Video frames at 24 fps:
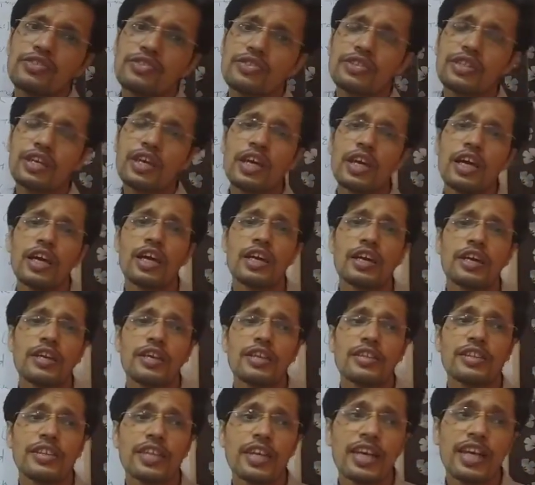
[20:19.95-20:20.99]

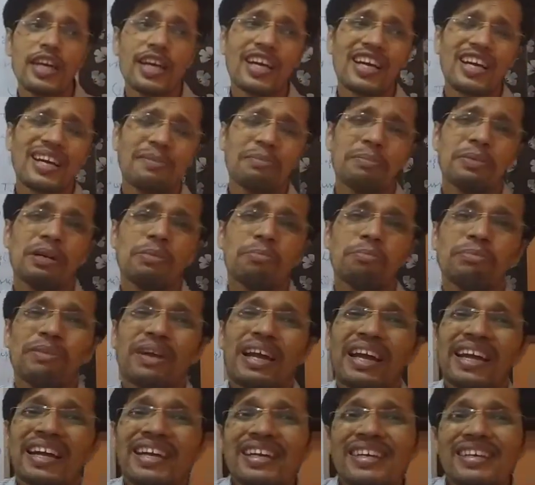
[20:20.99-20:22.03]
they come up
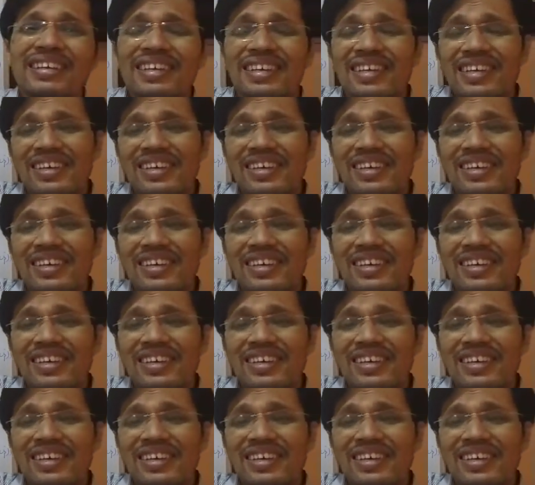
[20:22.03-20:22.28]
and